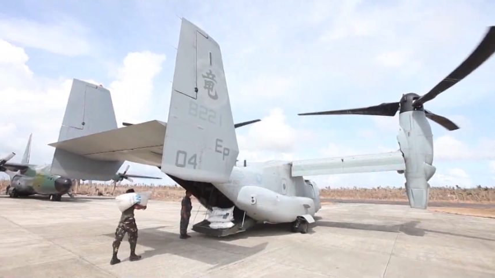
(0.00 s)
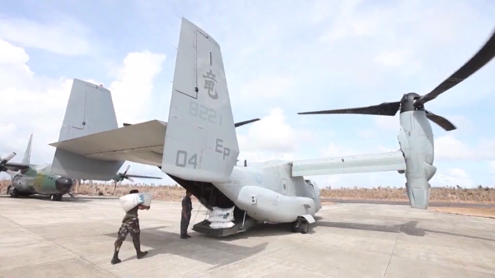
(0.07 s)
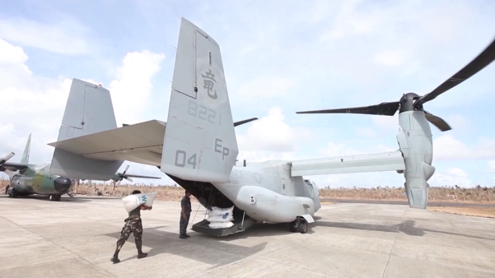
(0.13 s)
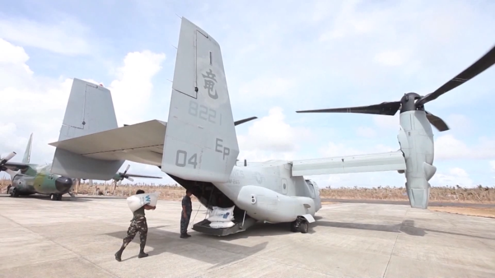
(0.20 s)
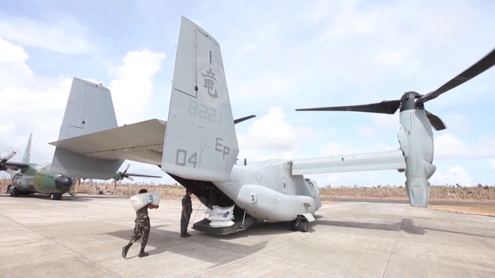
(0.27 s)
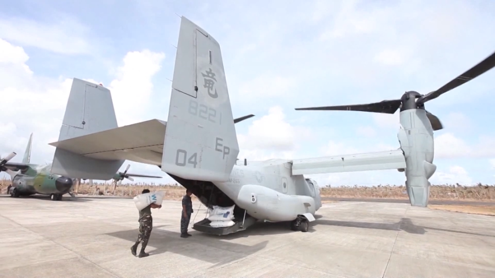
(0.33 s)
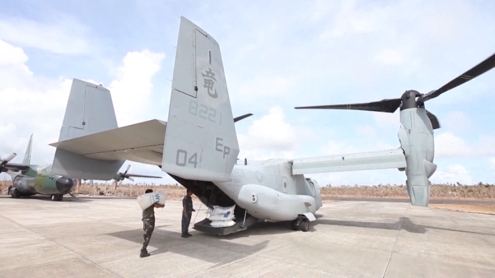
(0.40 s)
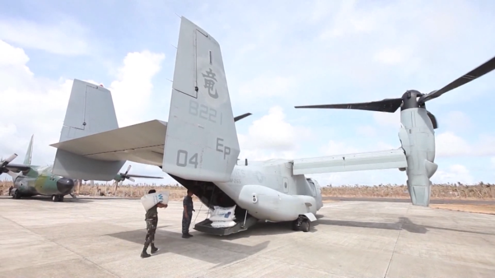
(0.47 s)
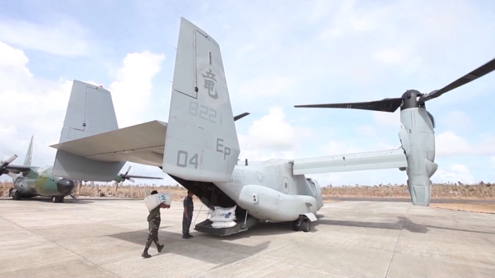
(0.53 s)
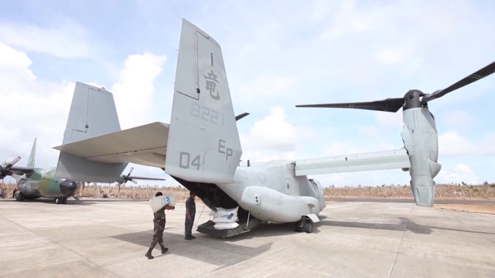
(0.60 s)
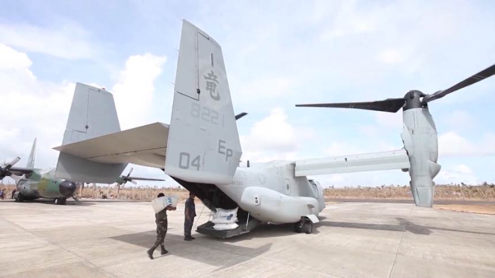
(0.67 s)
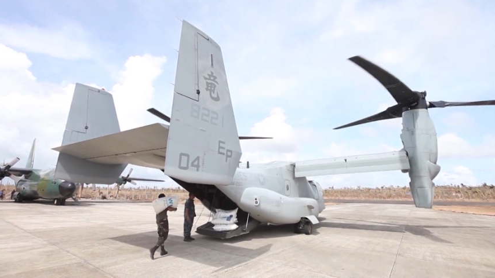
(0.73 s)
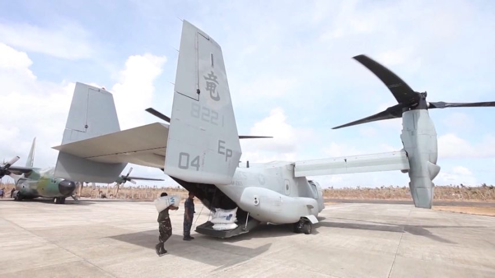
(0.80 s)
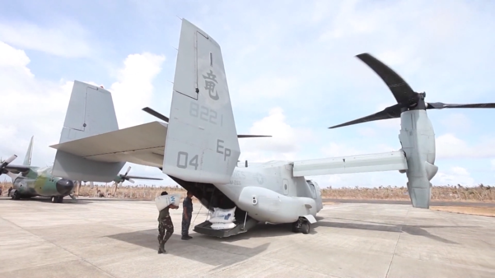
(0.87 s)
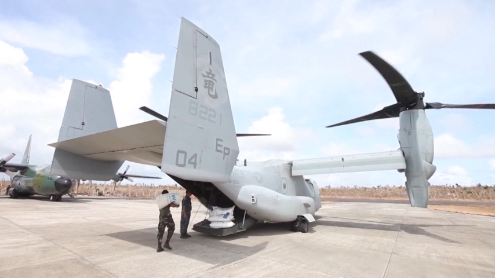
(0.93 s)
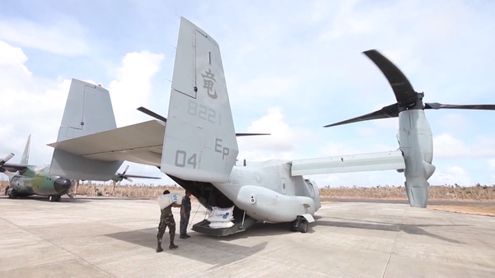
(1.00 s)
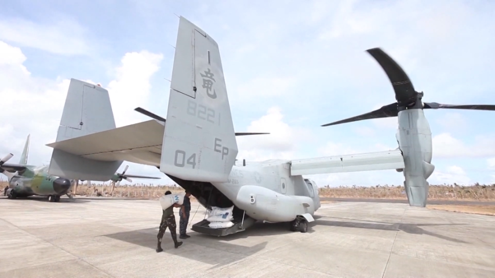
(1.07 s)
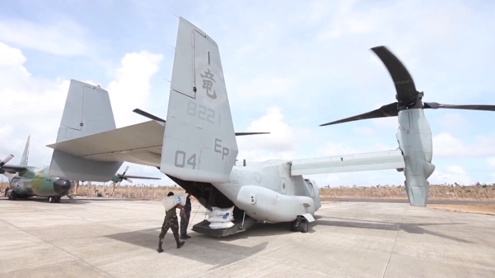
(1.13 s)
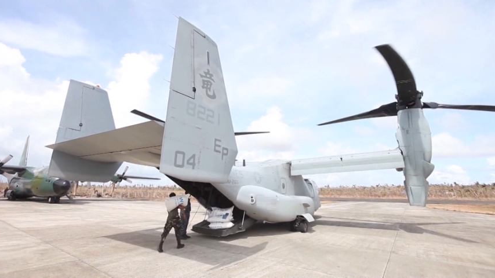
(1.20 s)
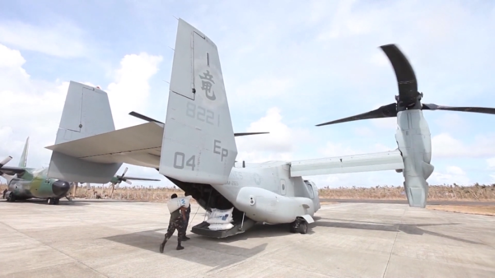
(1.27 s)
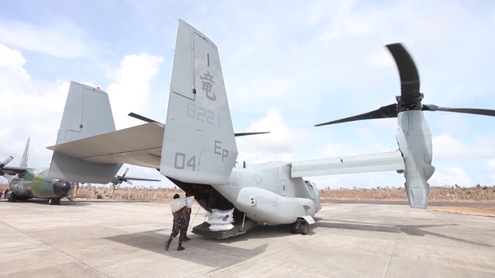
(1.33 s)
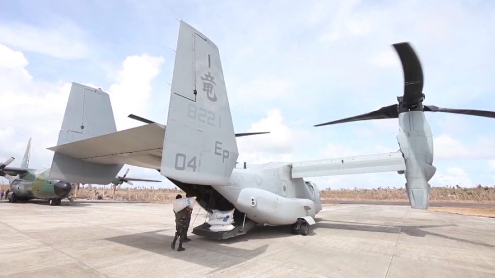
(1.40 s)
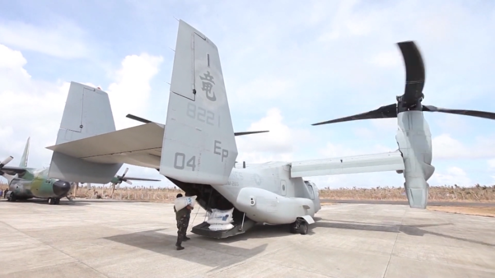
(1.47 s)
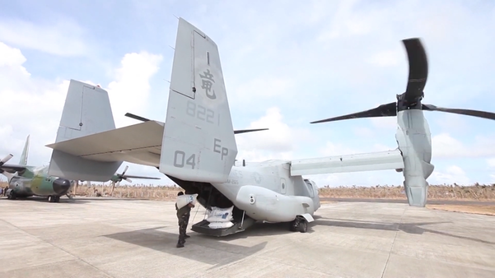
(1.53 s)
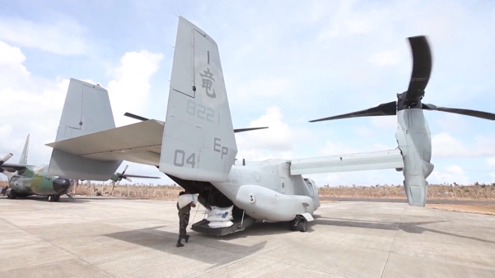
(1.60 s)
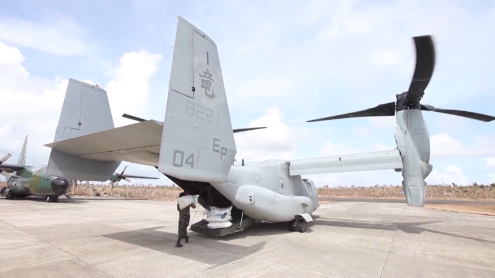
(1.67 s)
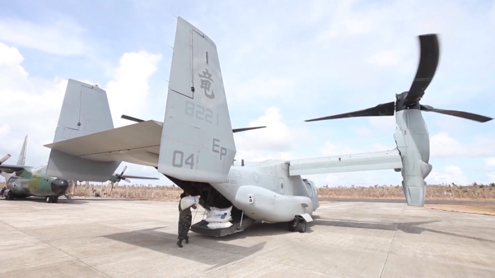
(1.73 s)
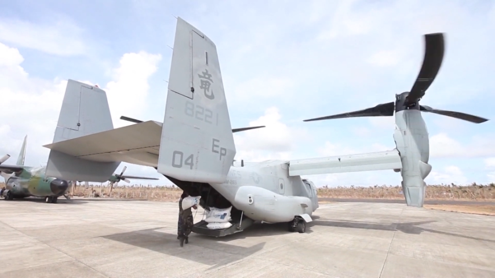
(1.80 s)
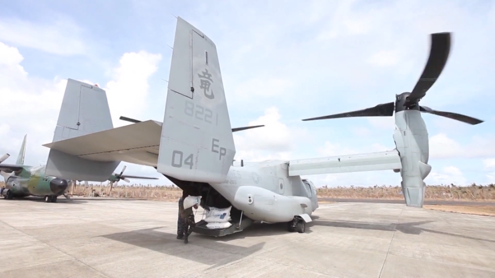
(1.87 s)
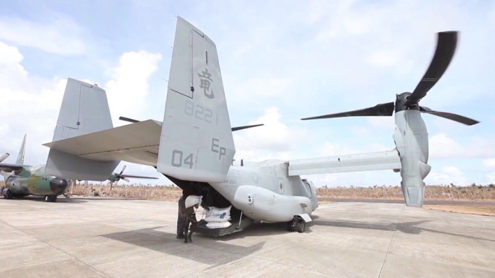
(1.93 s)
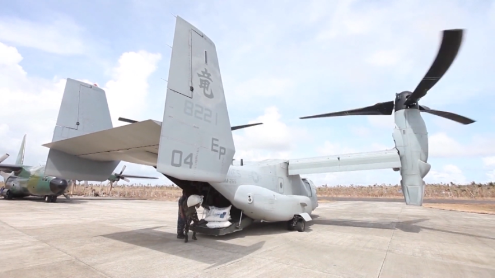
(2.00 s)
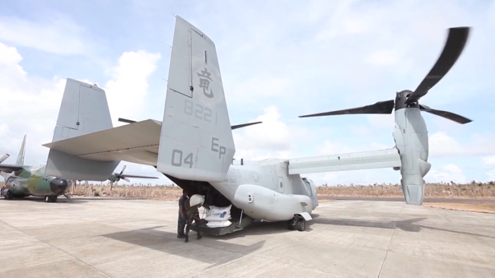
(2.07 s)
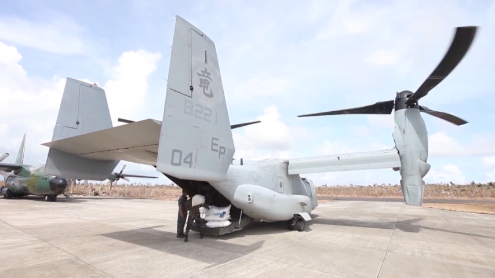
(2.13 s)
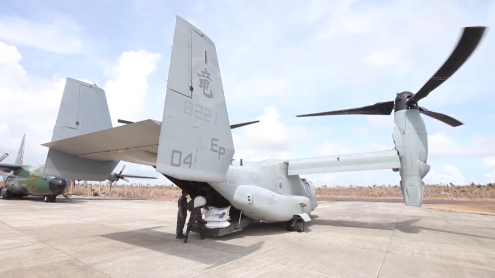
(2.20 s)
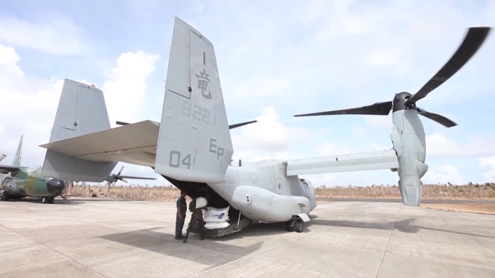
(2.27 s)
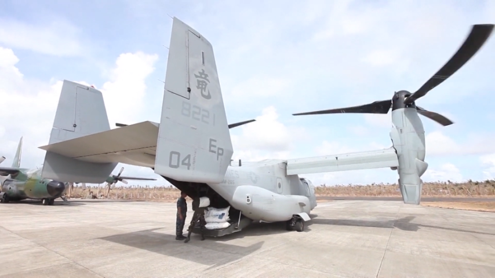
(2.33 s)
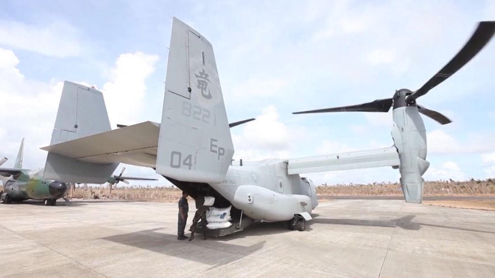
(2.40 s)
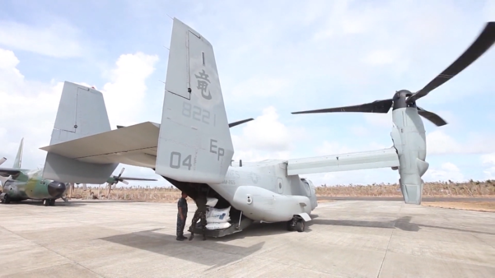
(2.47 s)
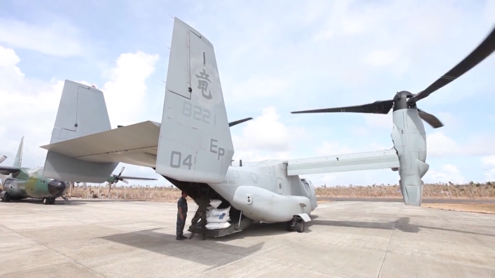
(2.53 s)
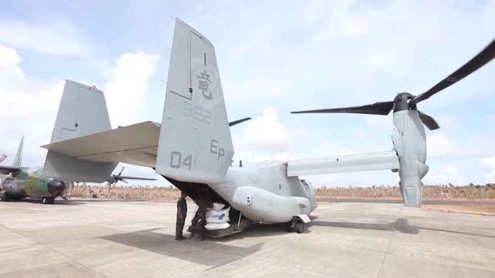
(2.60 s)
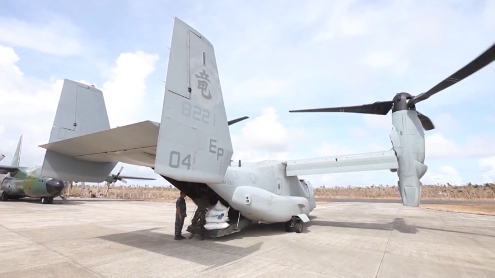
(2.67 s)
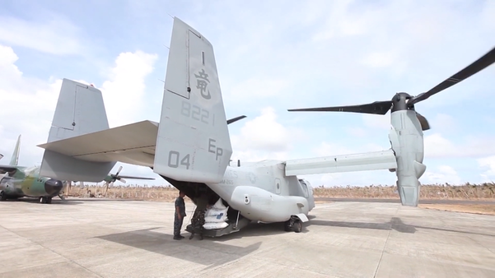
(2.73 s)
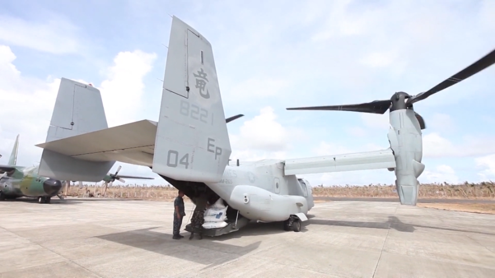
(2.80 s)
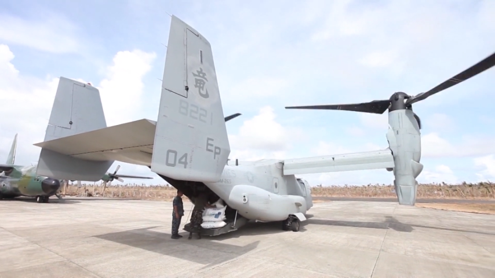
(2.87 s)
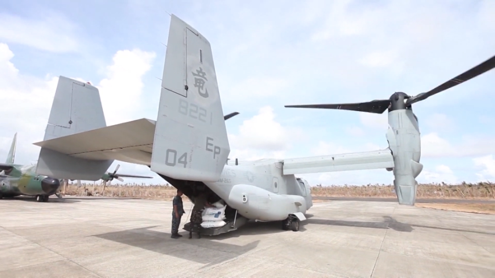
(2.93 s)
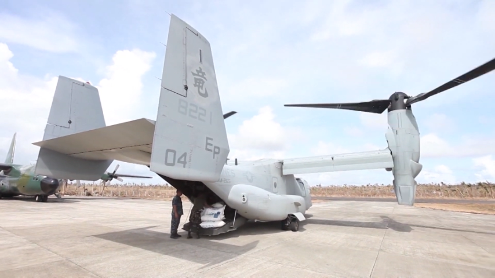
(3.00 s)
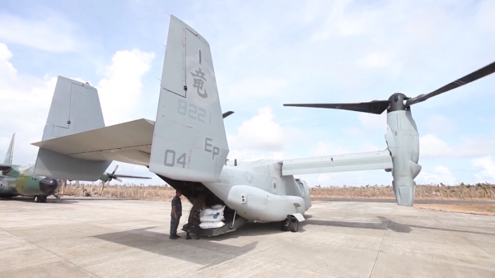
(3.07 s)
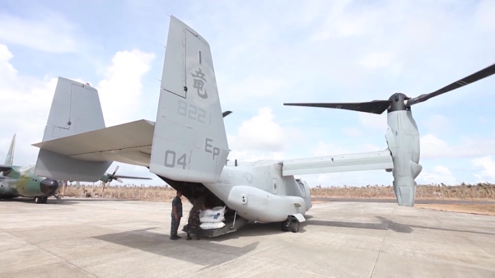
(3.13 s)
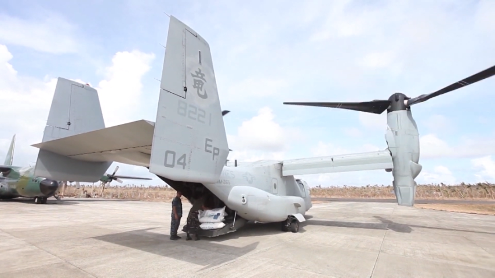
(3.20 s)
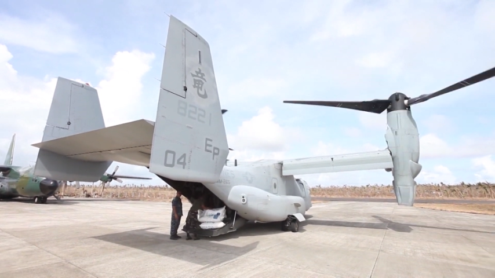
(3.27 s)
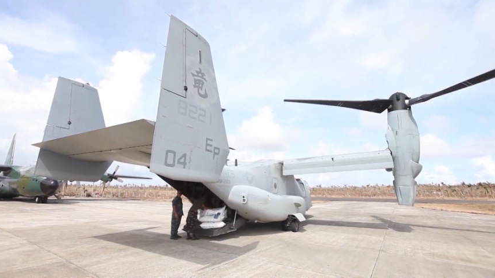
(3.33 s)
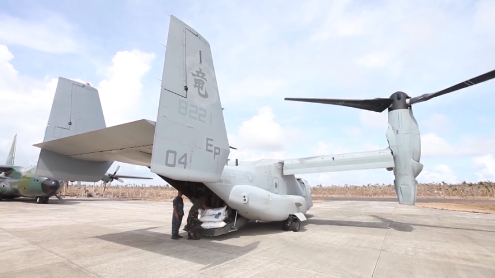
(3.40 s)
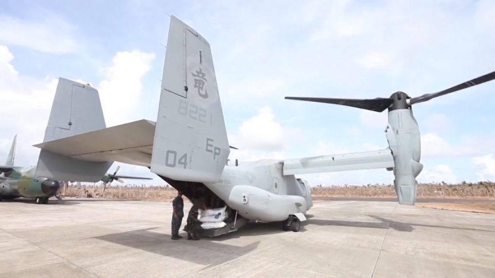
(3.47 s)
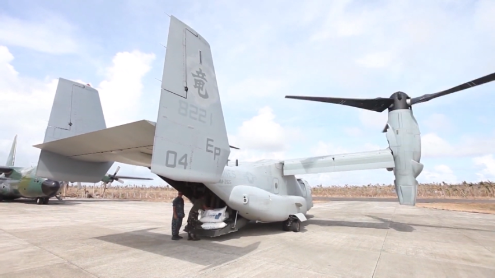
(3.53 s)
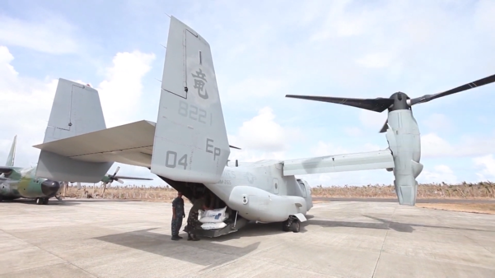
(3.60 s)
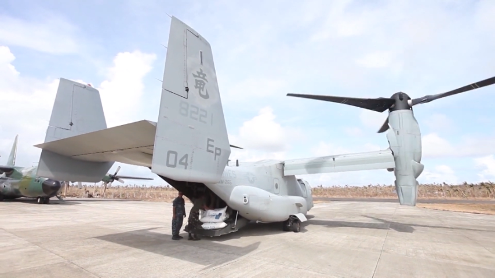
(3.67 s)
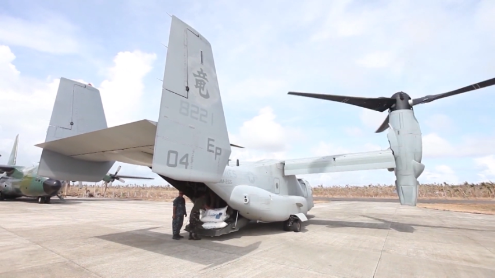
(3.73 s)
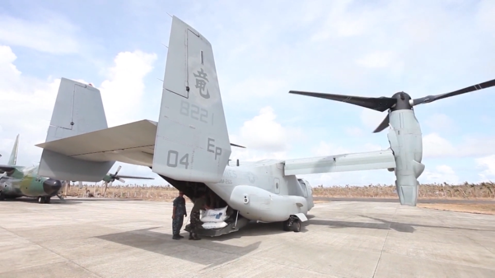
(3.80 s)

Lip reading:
Nobody's mouth can be seen.